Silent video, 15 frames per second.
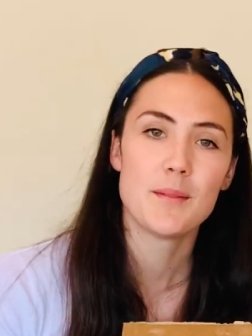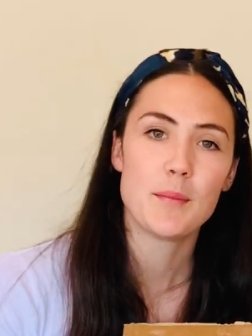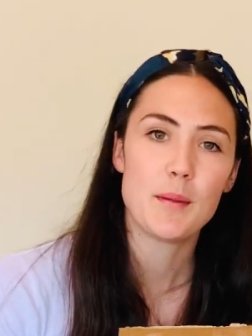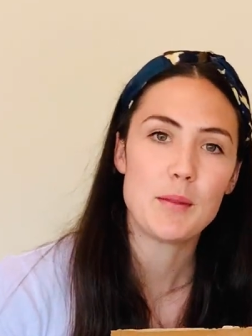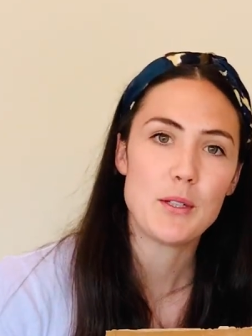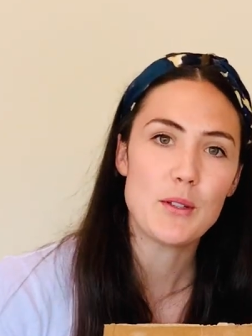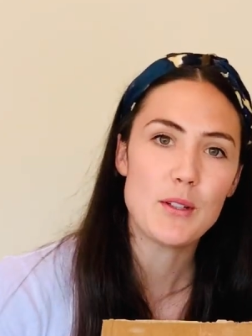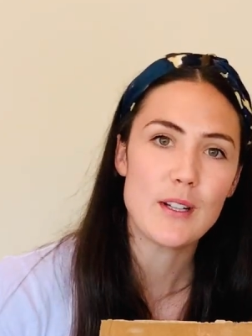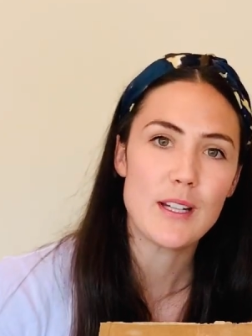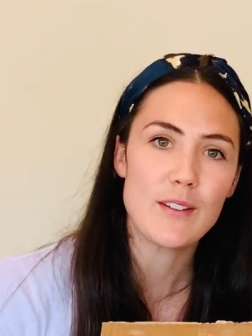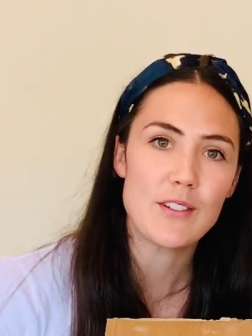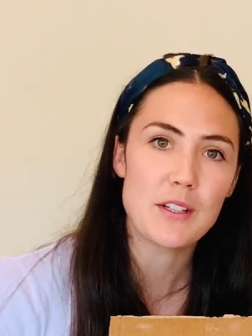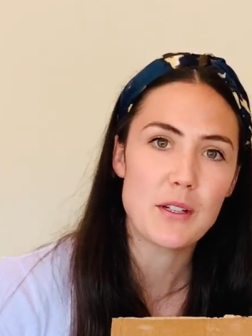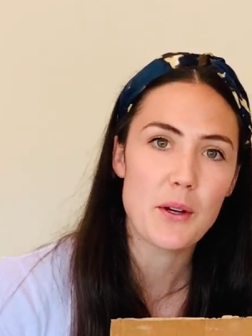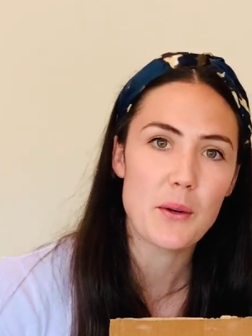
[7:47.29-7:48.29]
Maybe you can give
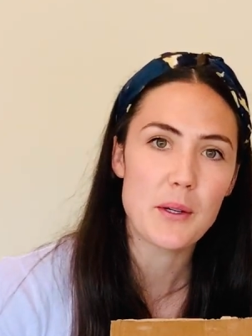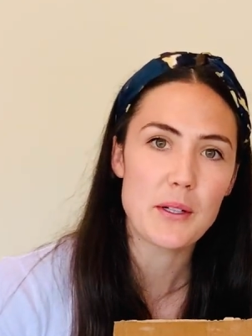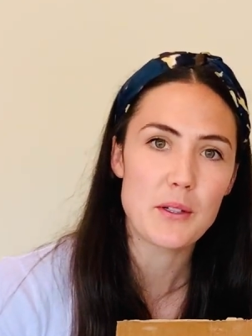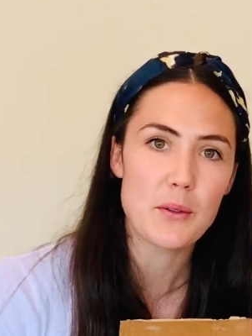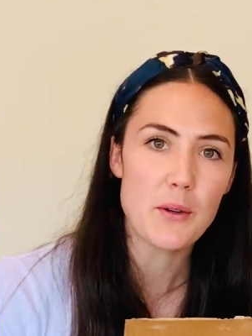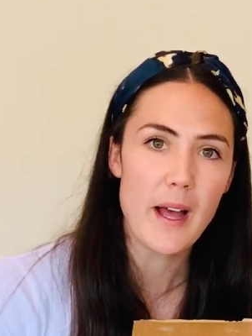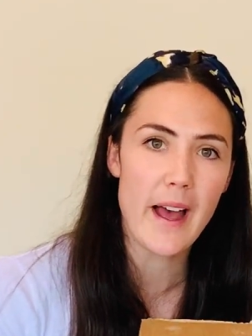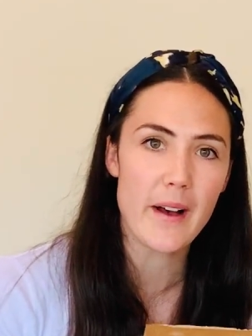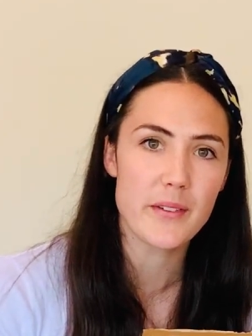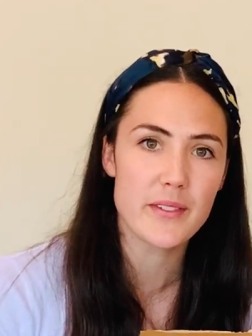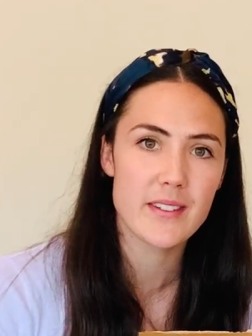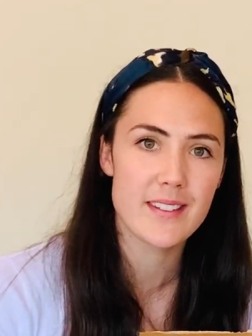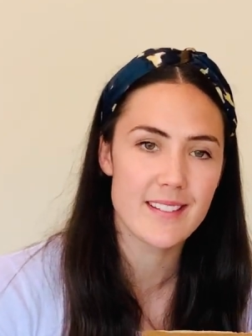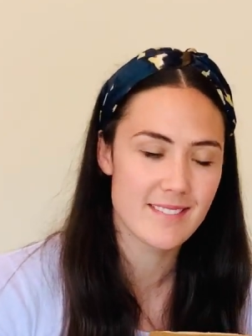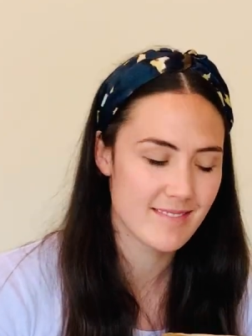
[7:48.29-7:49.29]
it a go at your
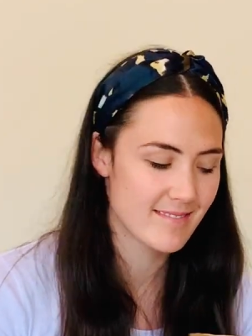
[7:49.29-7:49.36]
house.